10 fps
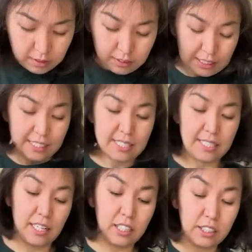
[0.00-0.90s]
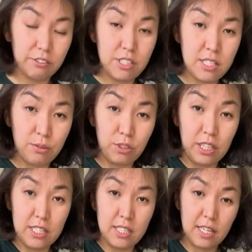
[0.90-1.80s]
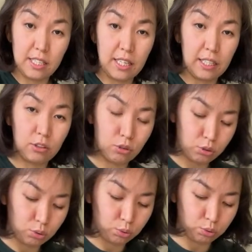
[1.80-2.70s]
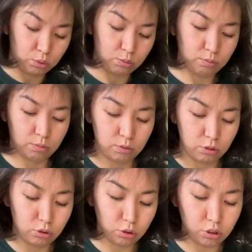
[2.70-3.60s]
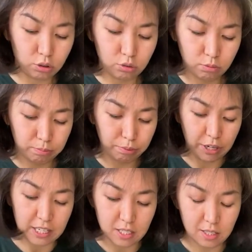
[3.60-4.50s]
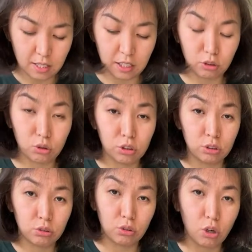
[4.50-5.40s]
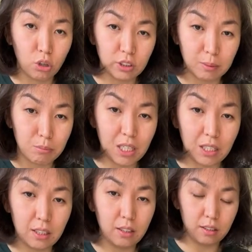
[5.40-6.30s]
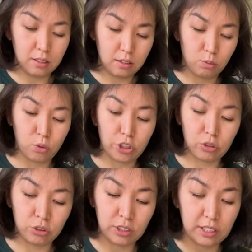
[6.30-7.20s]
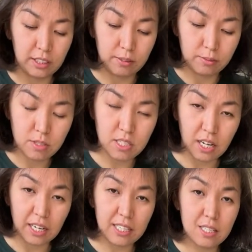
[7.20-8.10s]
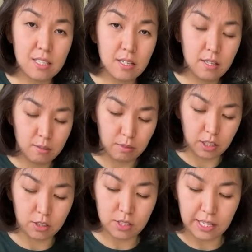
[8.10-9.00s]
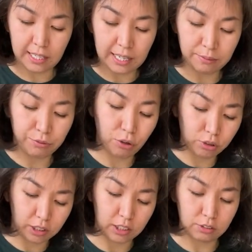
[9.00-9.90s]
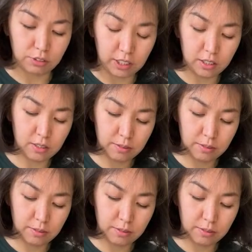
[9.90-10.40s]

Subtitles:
That's another reason when I say it, like don't press and don't roll the middle, work on the sides, because like I am folding it, right?